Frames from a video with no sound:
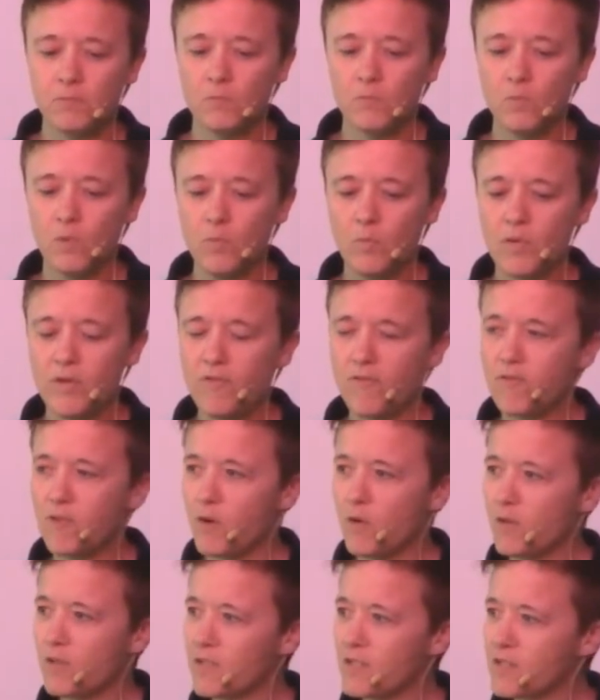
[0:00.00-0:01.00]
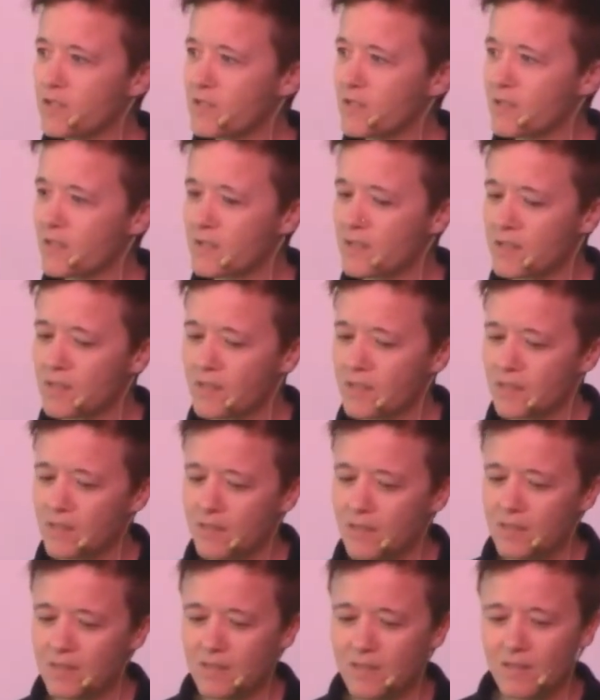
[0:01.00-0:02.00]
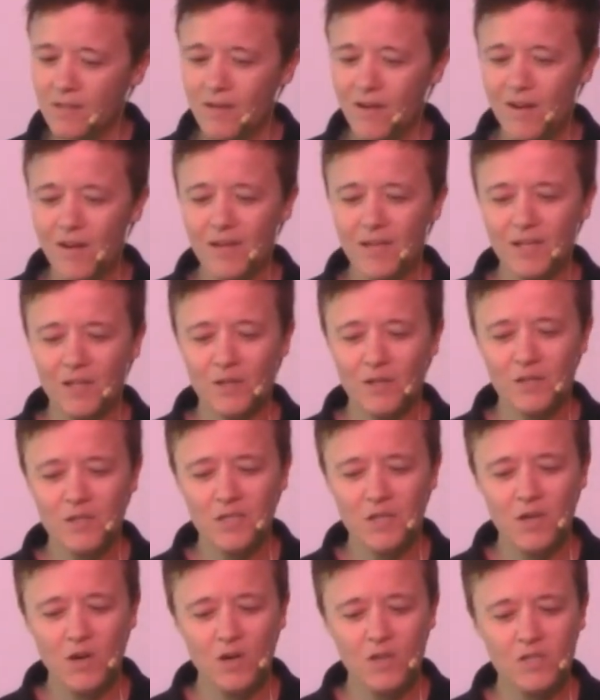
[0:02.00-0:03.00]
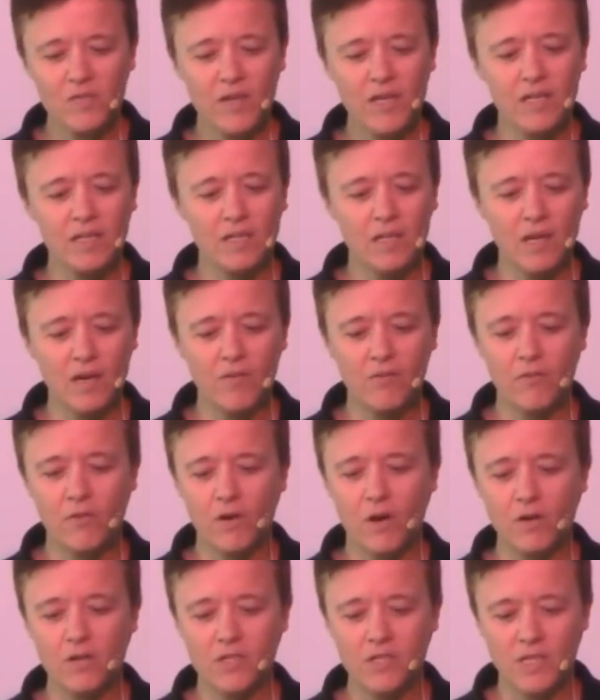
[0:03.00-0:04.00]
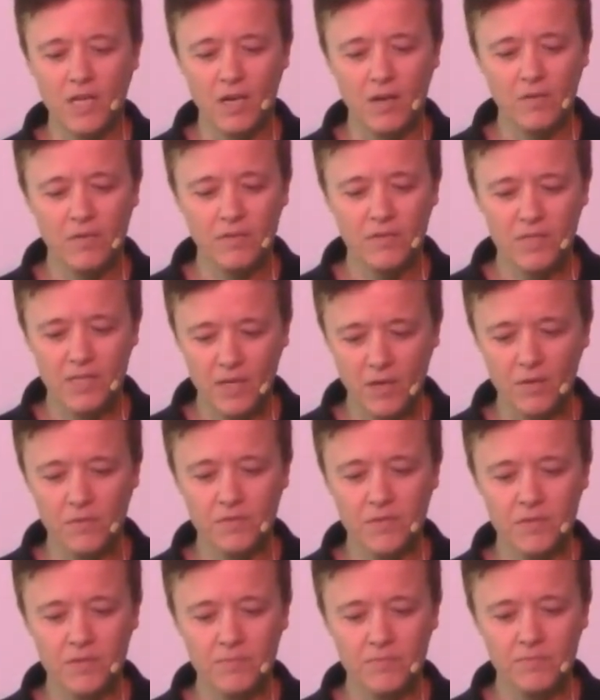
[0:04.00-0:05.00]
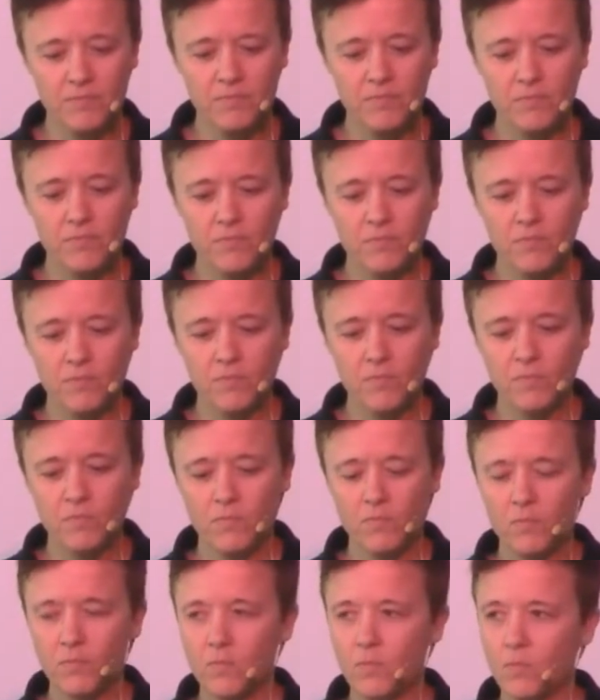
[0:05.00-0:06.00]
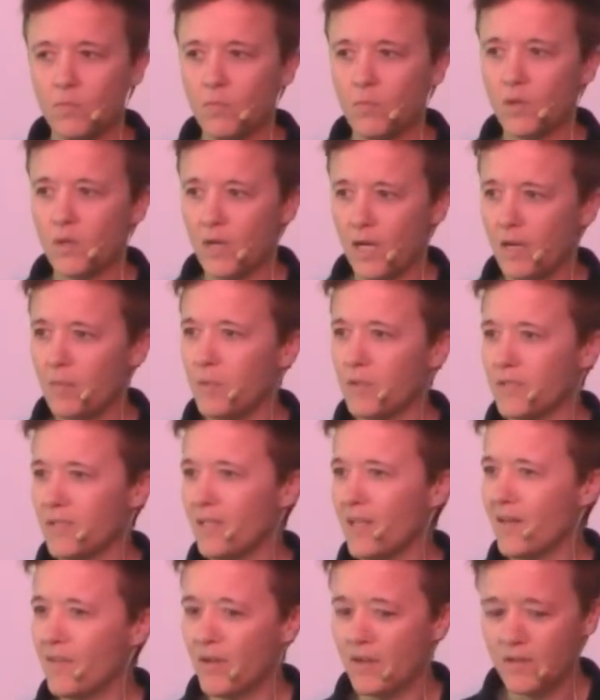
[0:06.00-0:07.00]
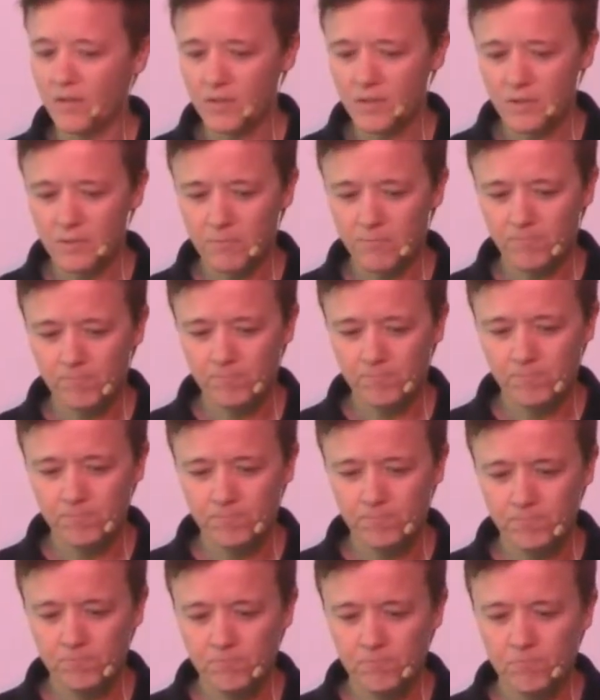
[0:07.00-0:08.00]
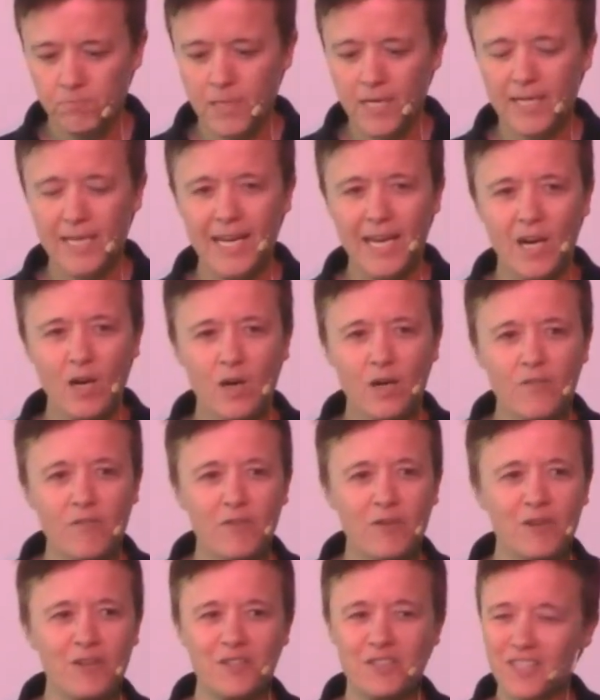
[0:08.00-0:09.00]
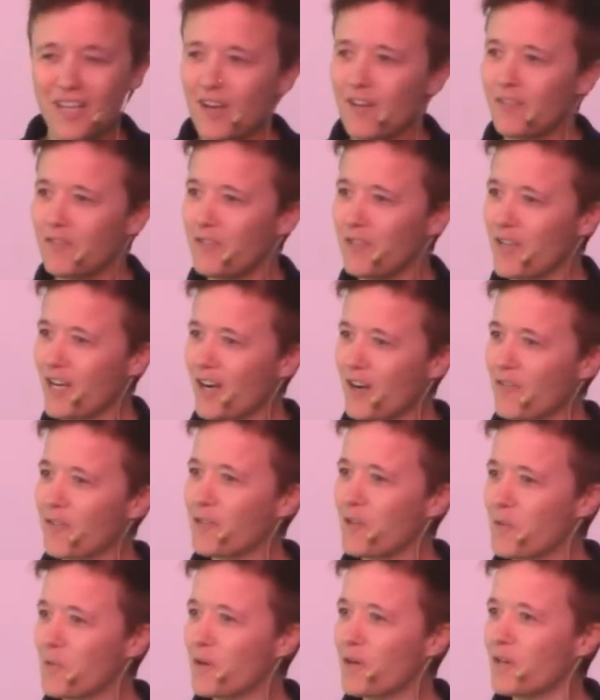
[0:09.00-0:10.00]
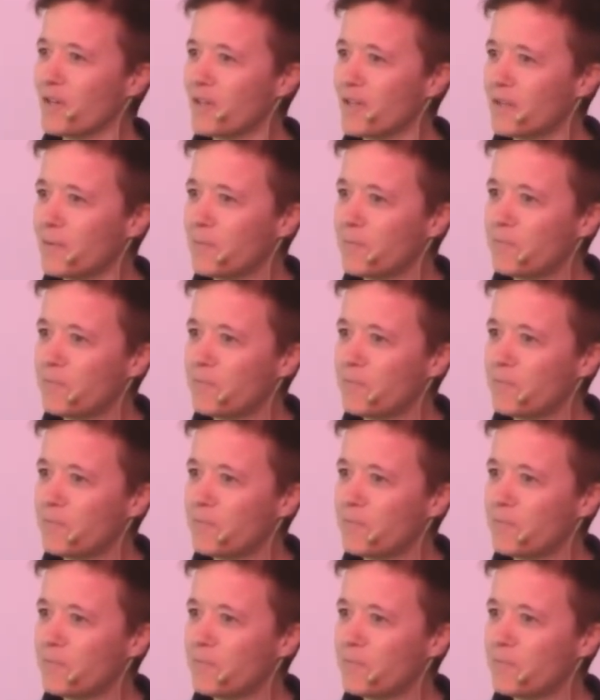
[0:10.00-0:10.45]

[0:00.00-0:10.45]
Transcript: When we focus on and learn to cultivate love for ourselves, we are able to love others. By caring for yourself, you care for the world